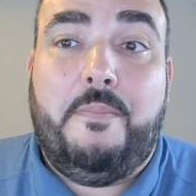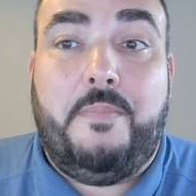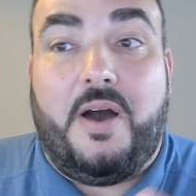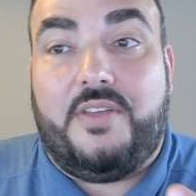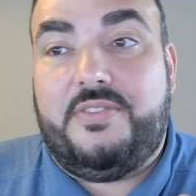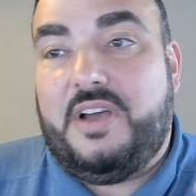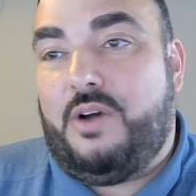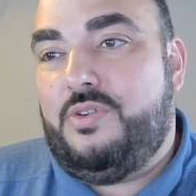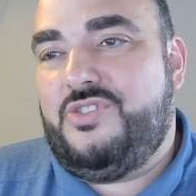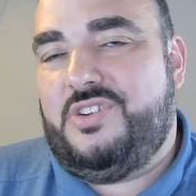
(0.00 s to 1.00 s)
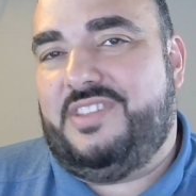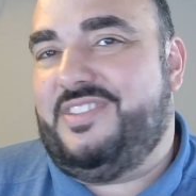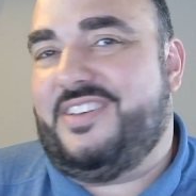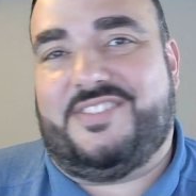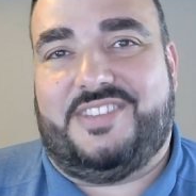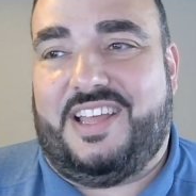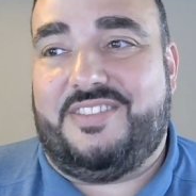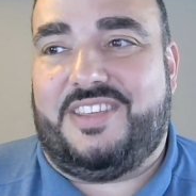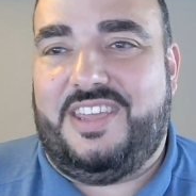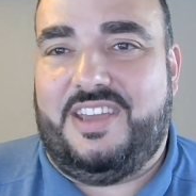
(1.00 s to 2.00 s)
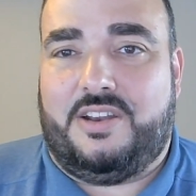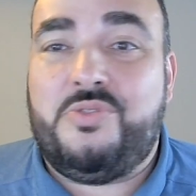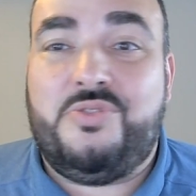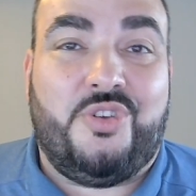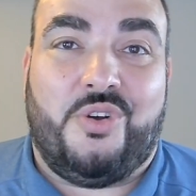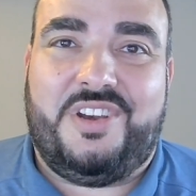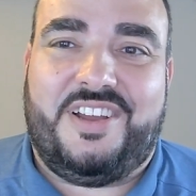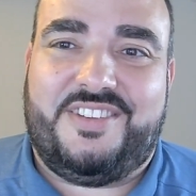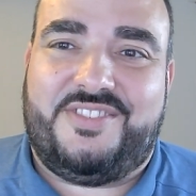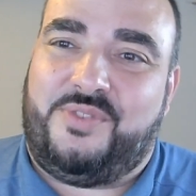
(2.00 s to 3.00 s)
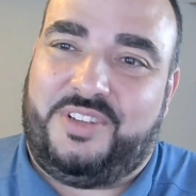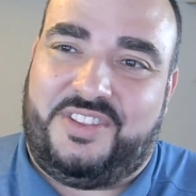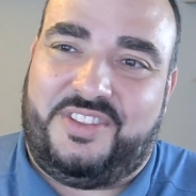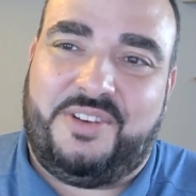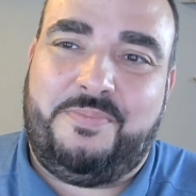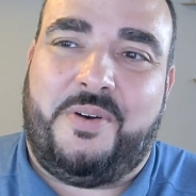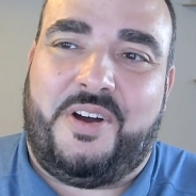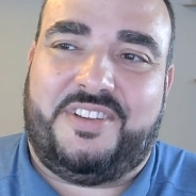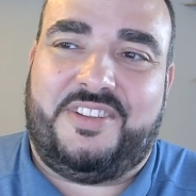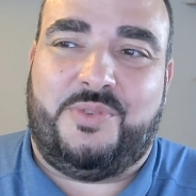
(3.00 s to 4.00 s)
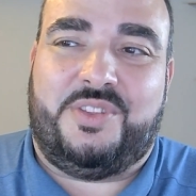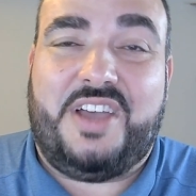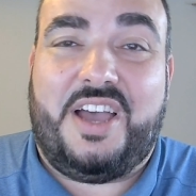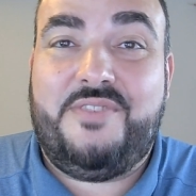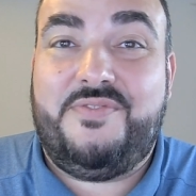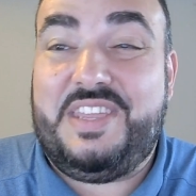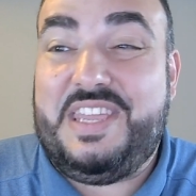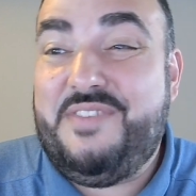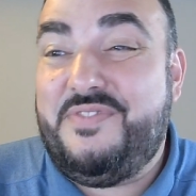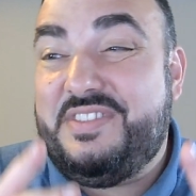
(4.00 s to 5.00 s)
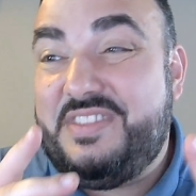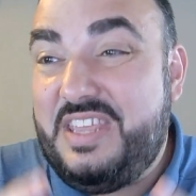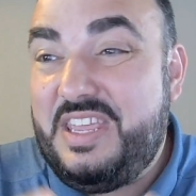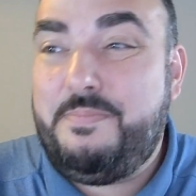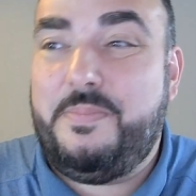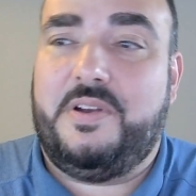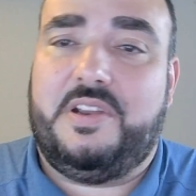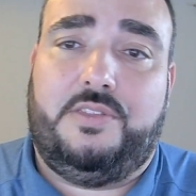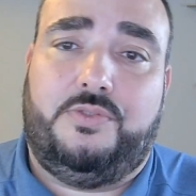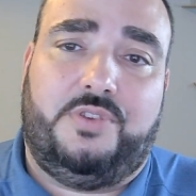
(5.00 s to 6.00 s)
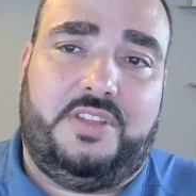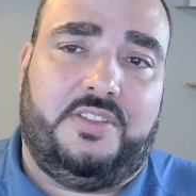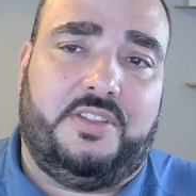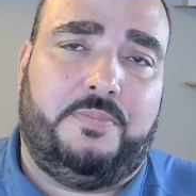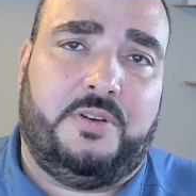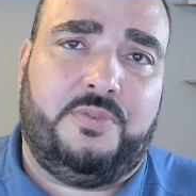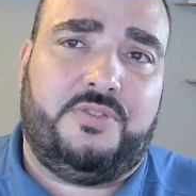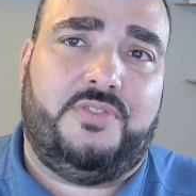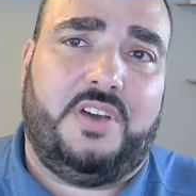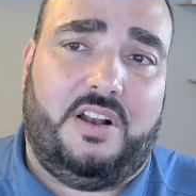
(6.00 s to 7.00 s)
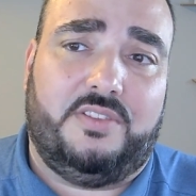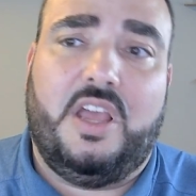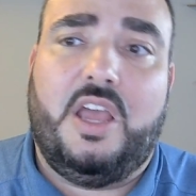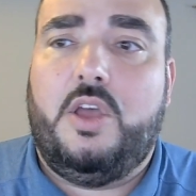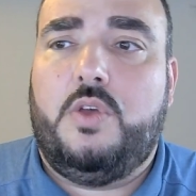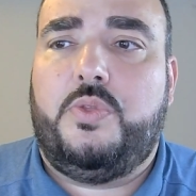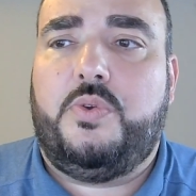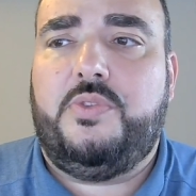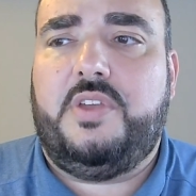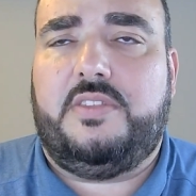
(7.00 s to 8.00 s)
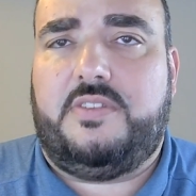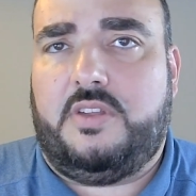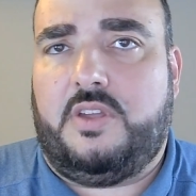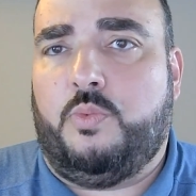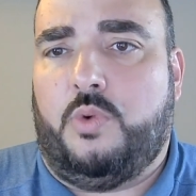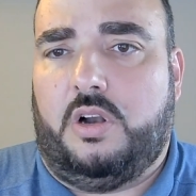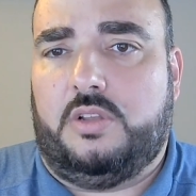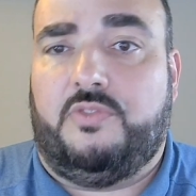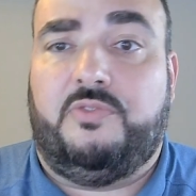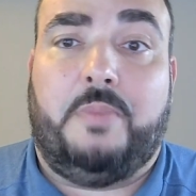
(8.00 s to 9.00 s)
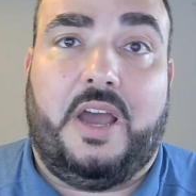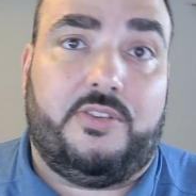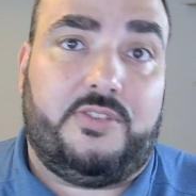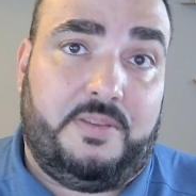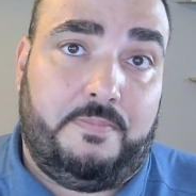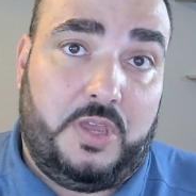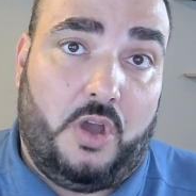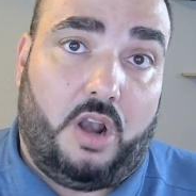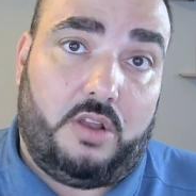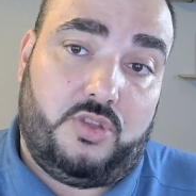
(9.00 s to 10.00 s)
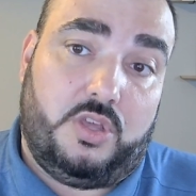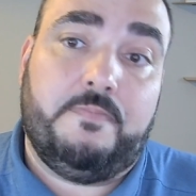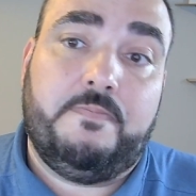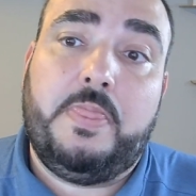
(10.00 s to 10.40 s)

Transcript: But our journey doesn't end here. Join us for the third part as we dive even deeper into reading the purpose of health through the intriguing world of ByoSymbiology.